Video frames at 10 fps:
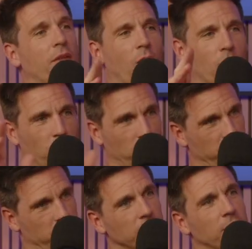the
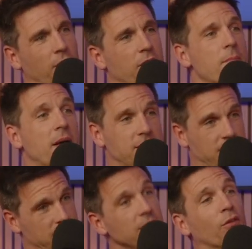whole, the
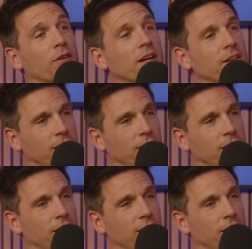immensity of it.